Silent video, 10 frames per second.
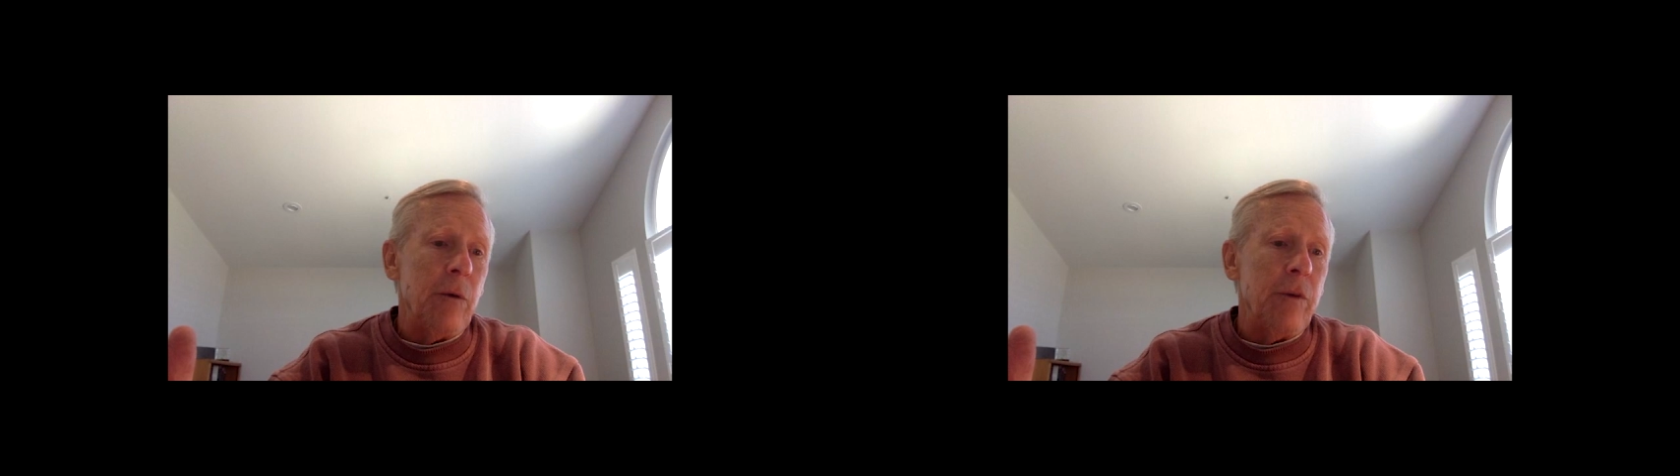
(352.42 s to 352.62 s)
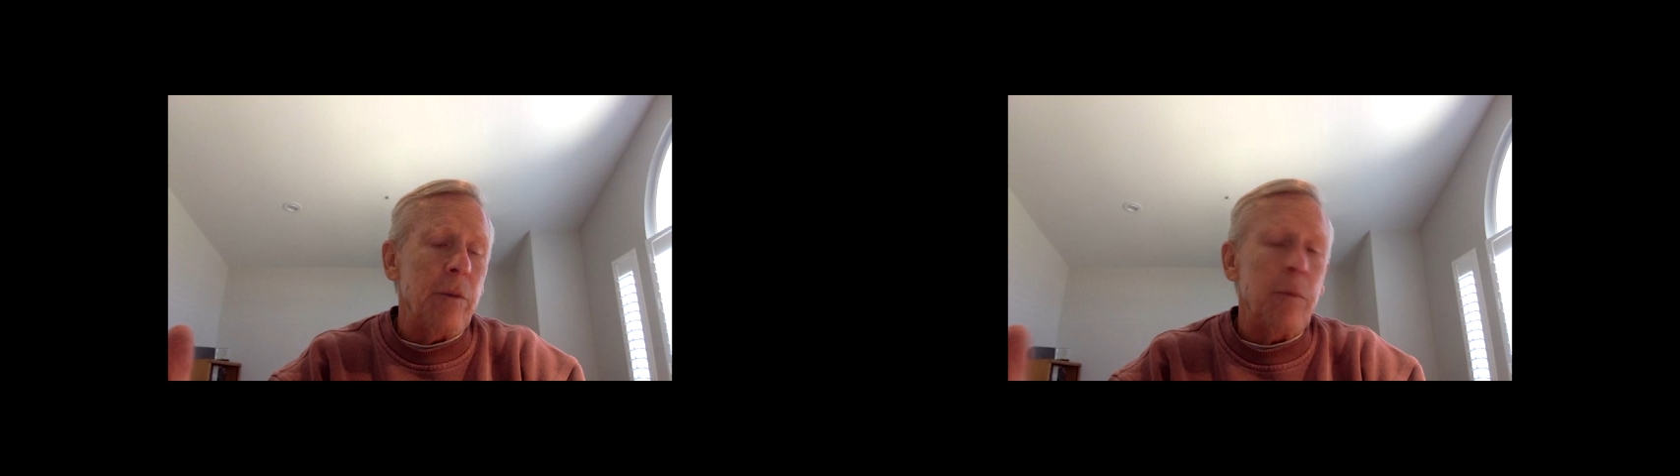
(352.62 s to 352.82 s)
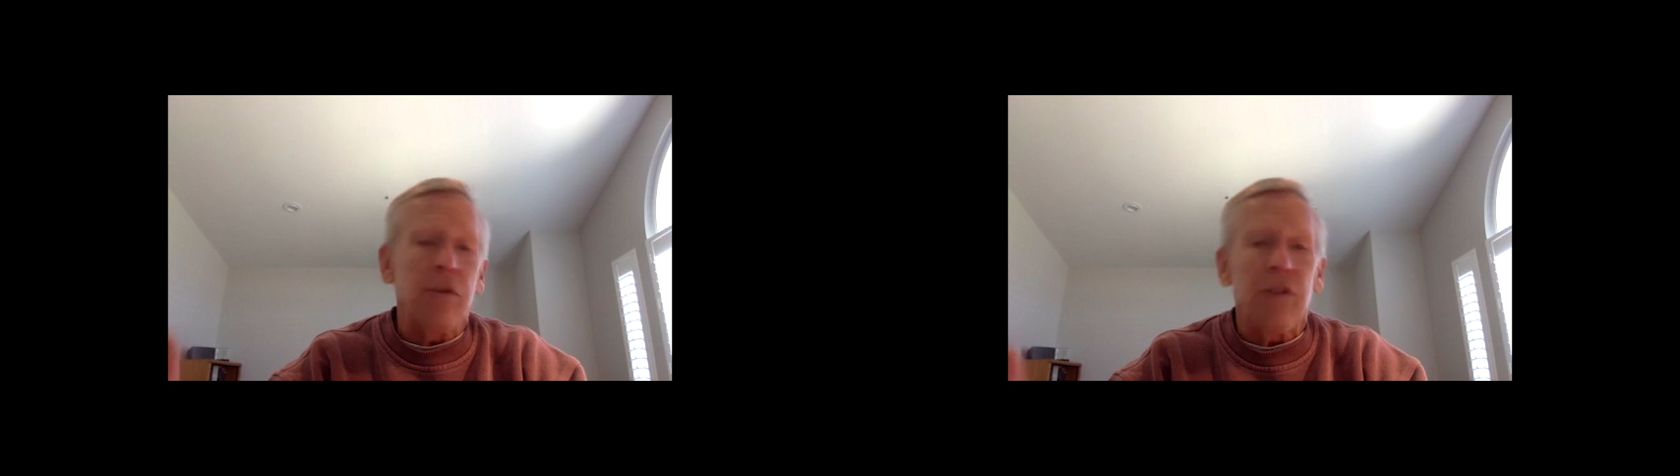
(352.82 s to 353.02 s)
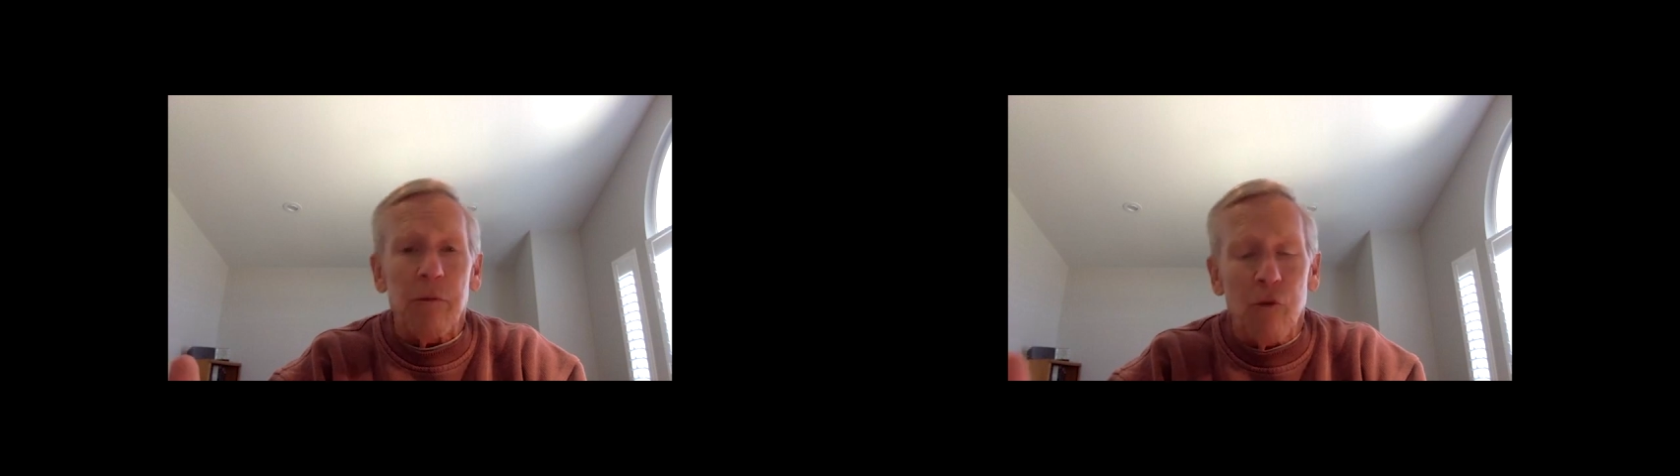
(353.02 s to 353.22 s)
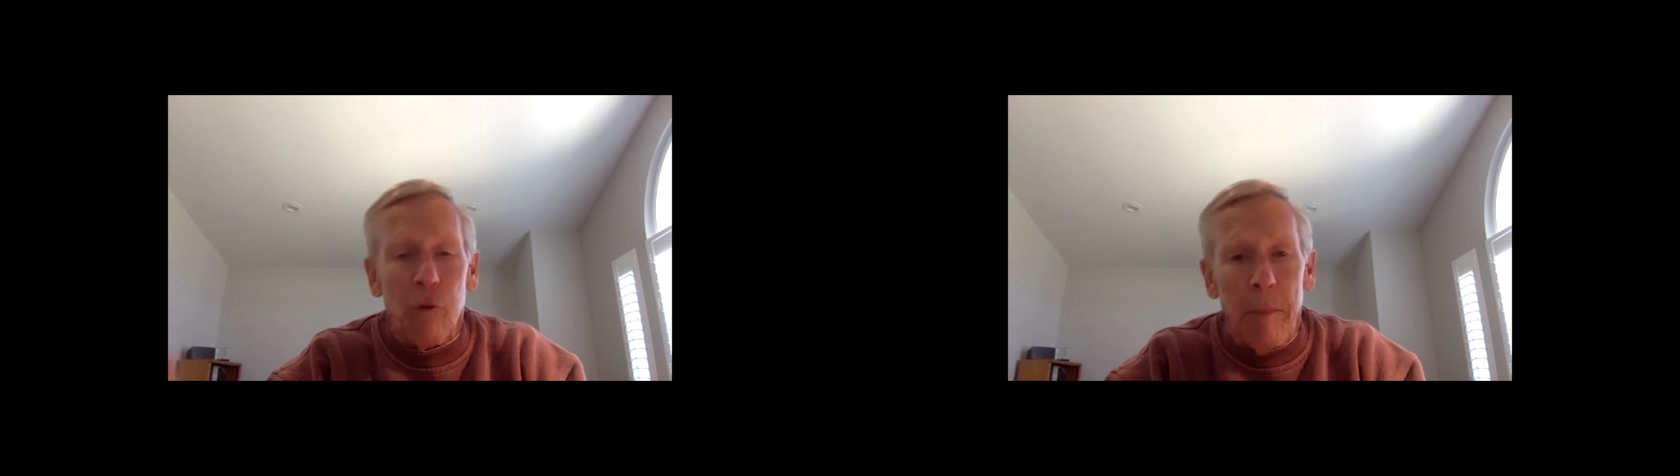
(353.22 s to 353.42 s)

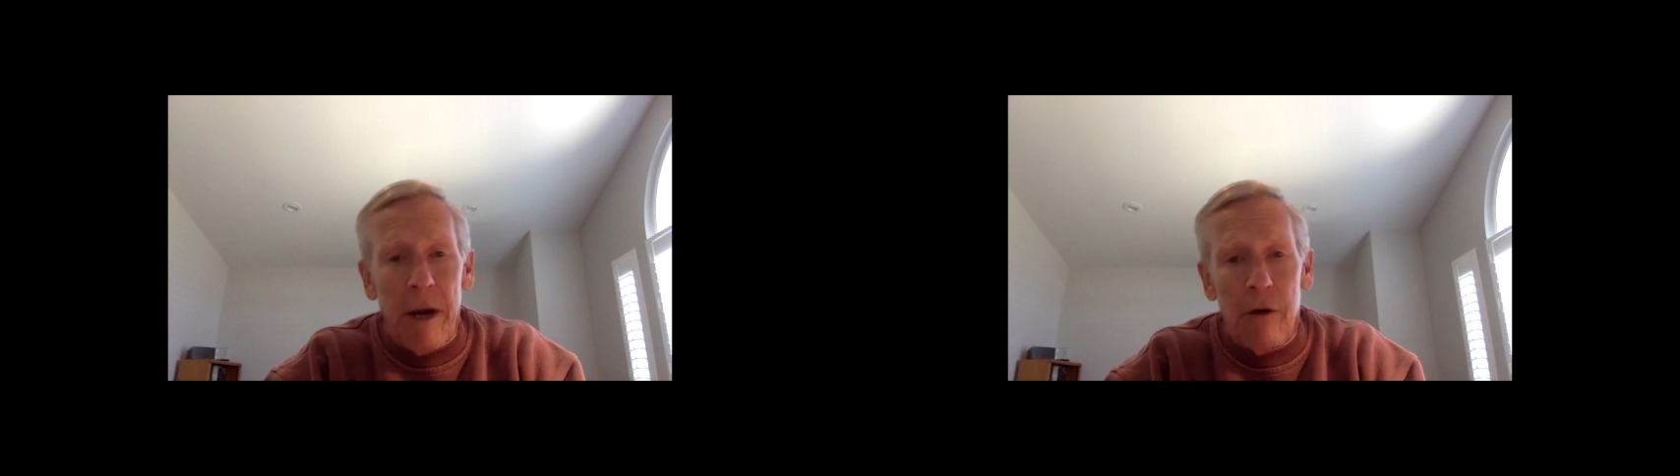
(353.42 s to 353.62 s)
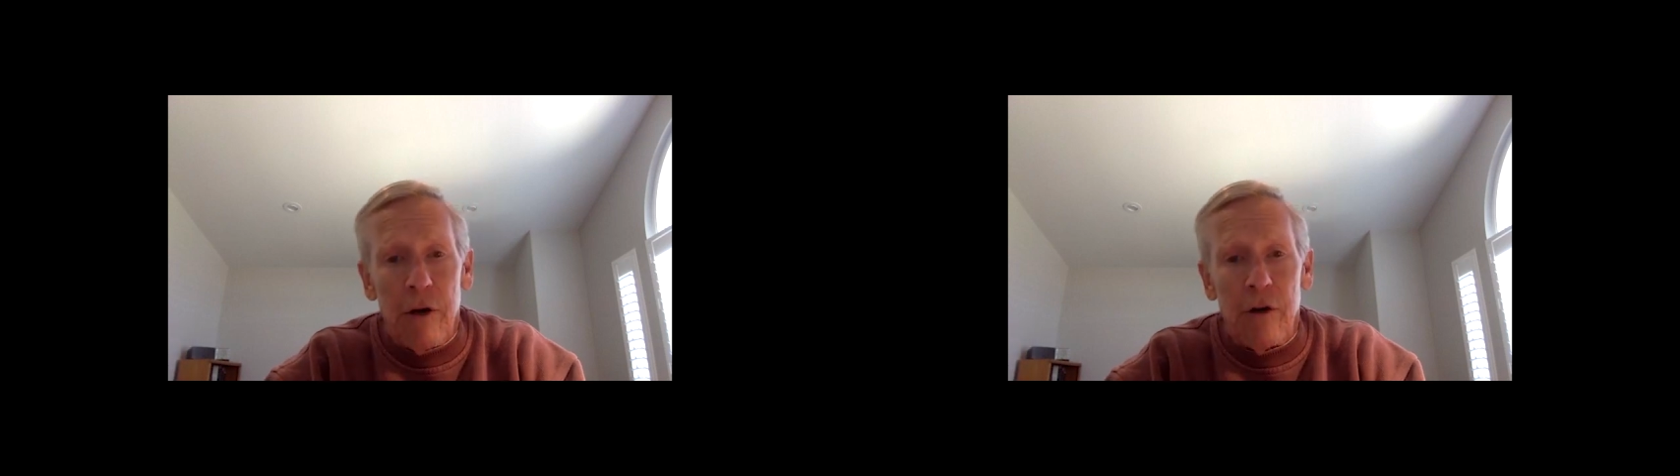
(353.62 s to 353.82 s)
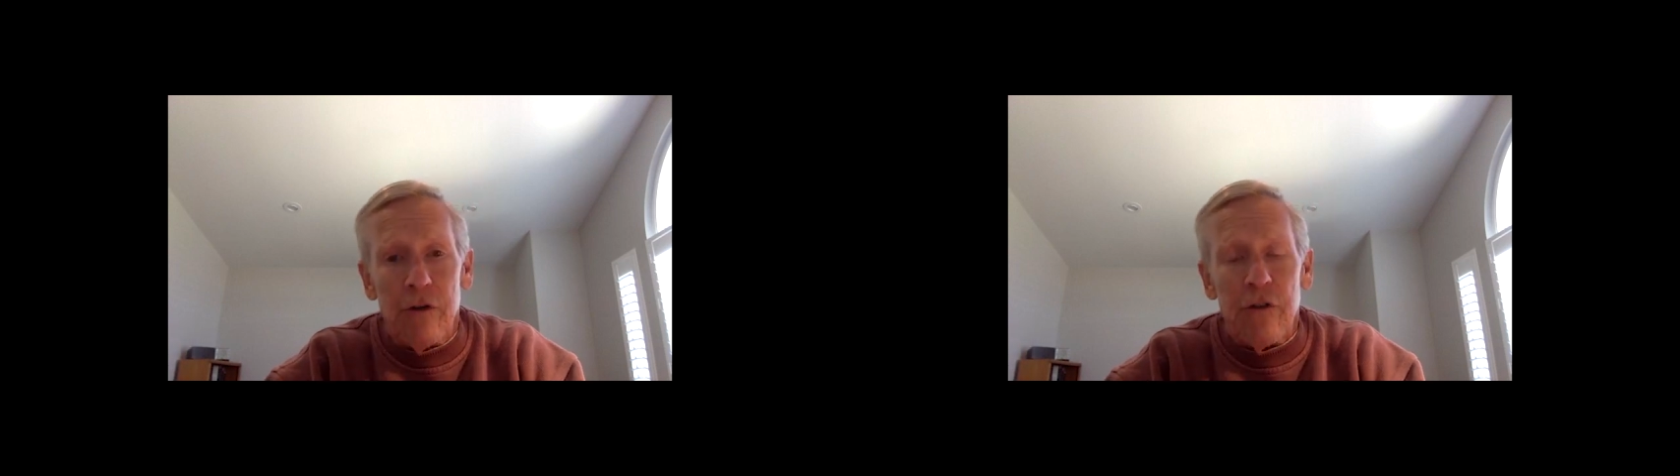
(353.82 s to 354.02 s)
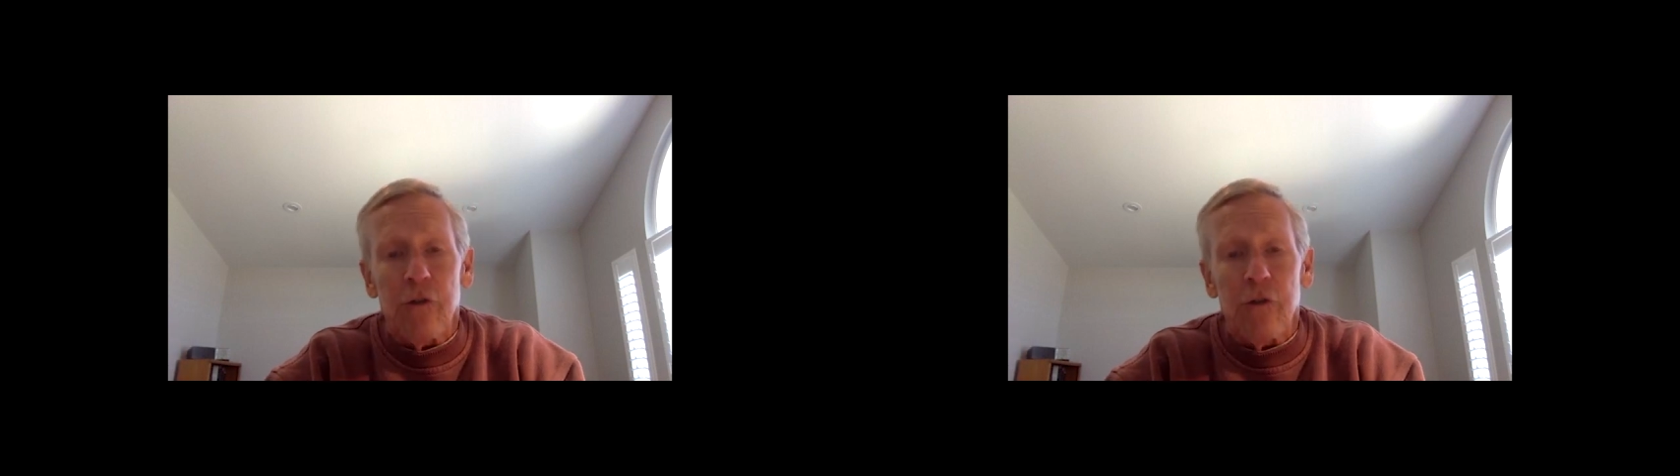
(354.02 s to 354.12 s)
perceptual barriers